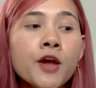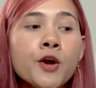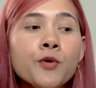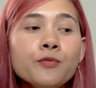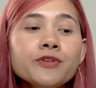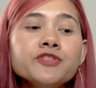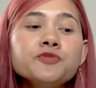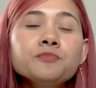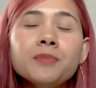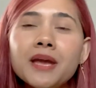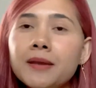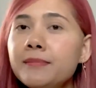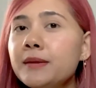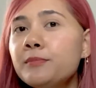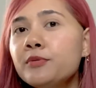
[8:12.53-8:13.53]
which
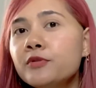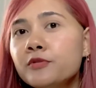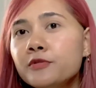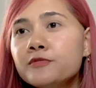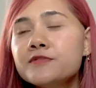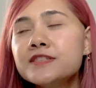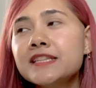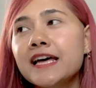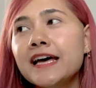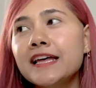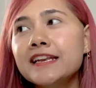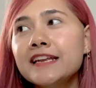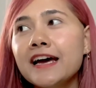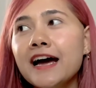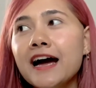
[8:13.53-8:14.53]
maybe proves that
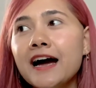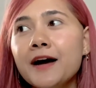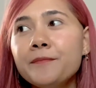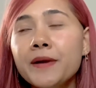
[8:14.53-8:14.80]
um,